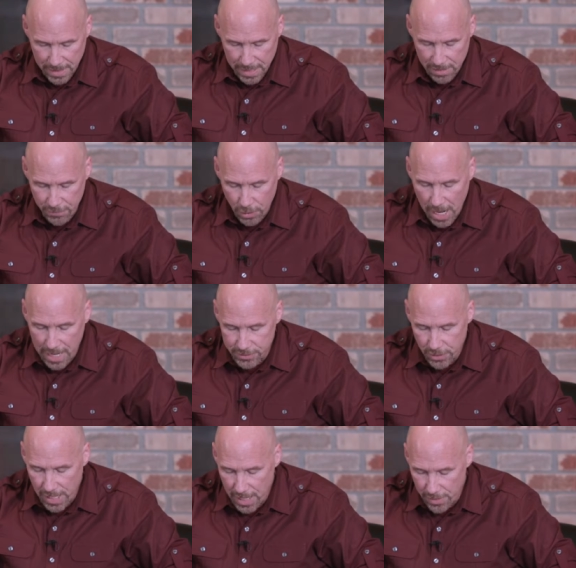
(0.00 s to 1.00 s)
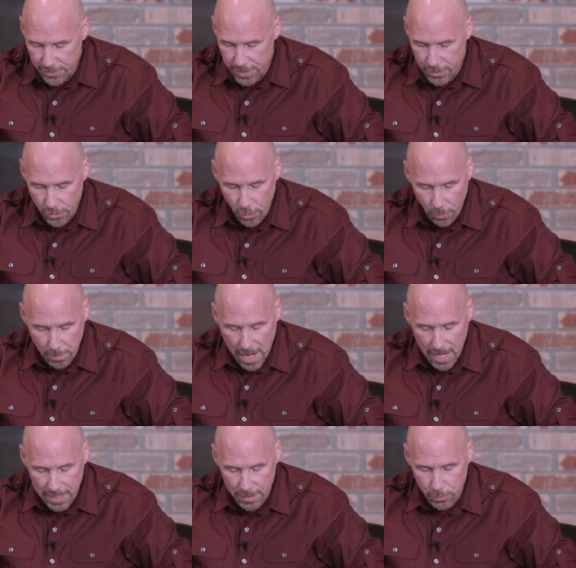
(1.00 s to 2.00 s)
If your eyes are healthy, your whole
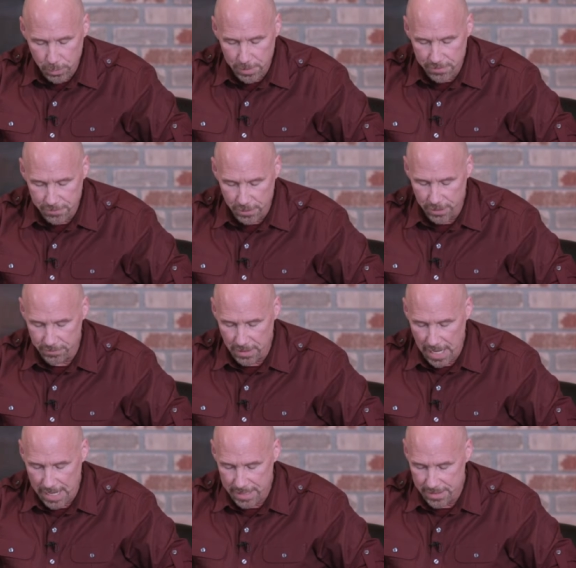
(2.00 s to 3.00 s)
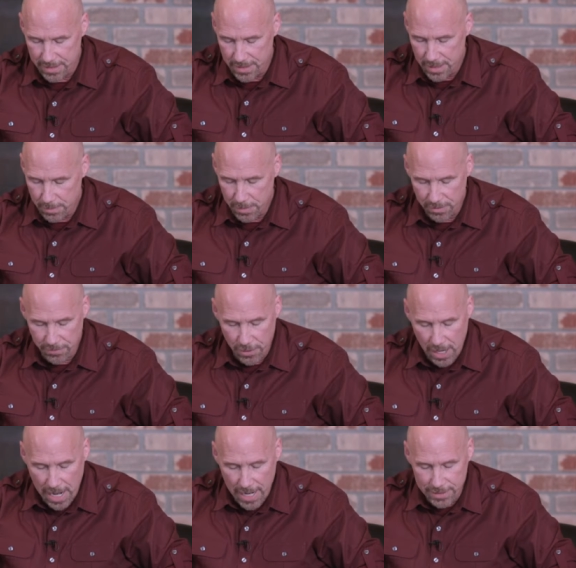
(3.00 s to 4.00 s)
body will be full of light. But if
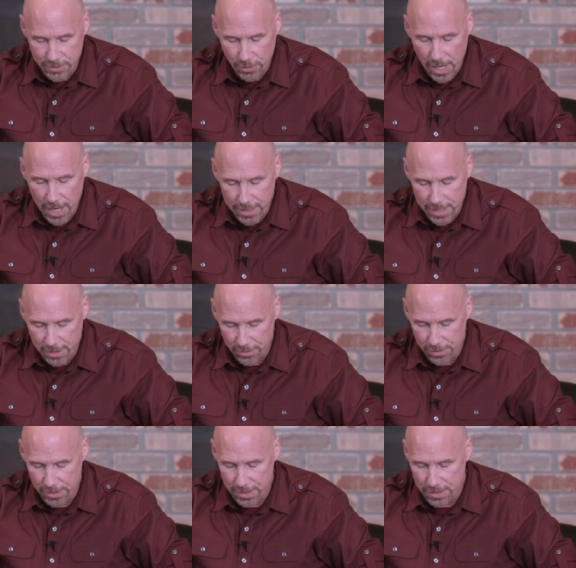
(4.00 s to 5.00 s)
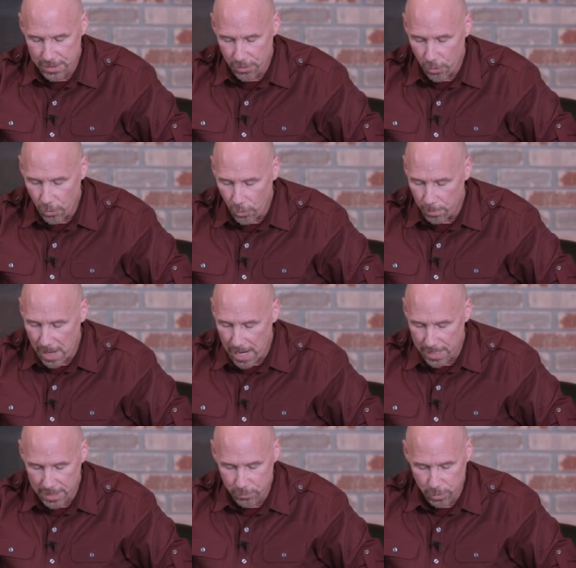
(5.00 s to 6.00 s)
your eyes are unhealthy, your whole
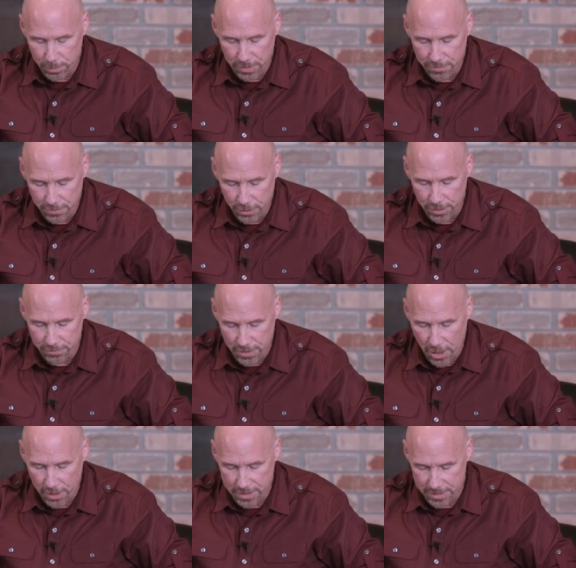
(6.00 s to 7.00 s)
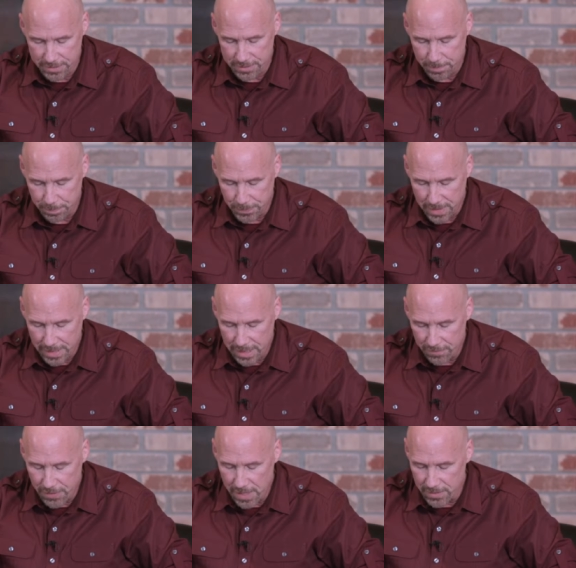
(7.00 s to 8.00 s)
body will be full of darkness.
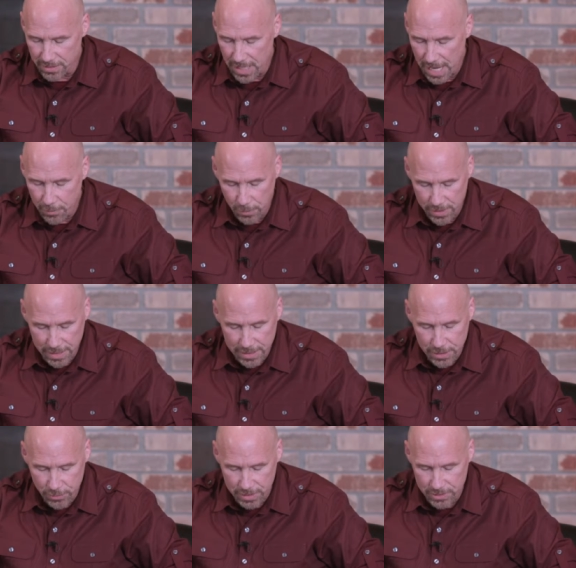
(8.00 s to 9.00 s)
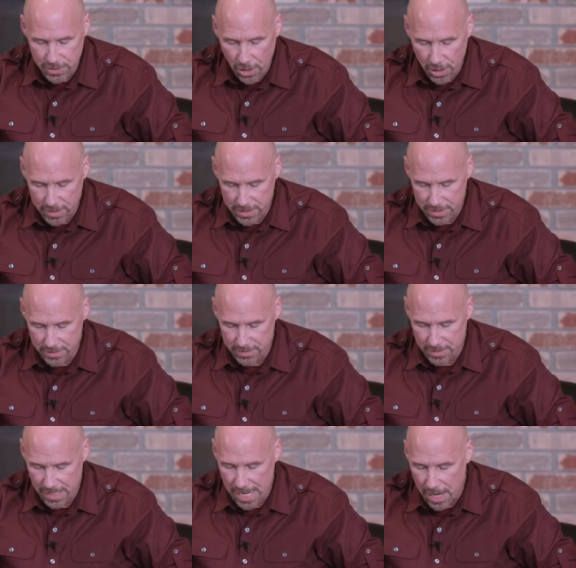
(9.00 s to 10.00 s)
If then the light within you is
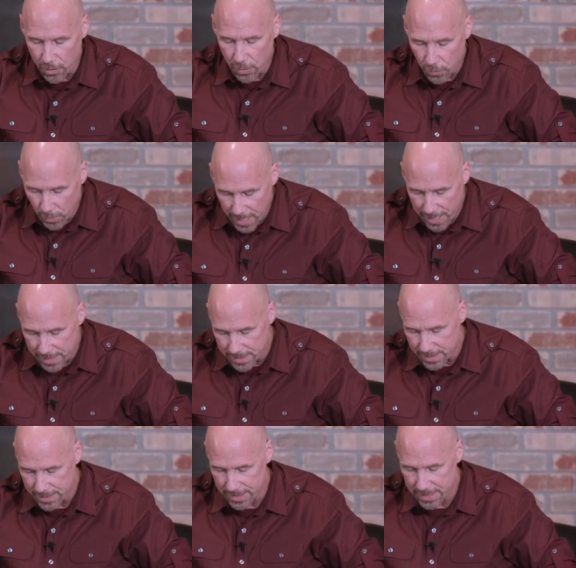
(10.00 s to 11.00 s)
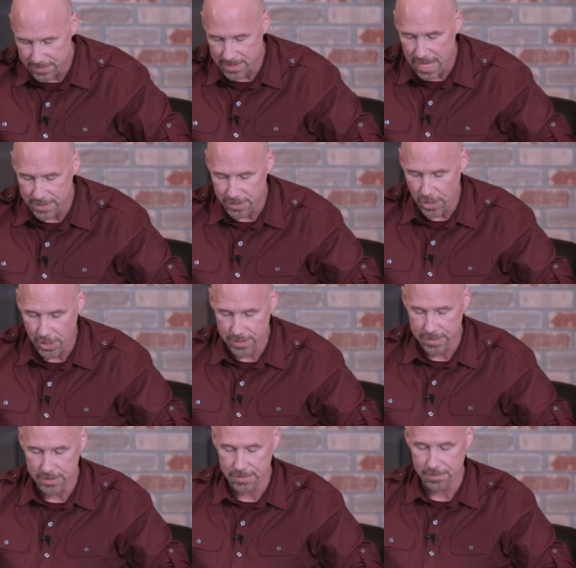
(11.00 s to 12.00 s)
darkness, how great is that
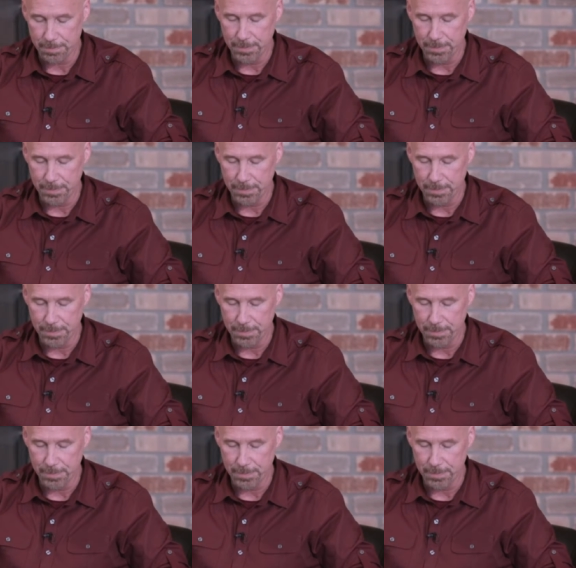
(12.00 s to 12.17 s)
darkness?"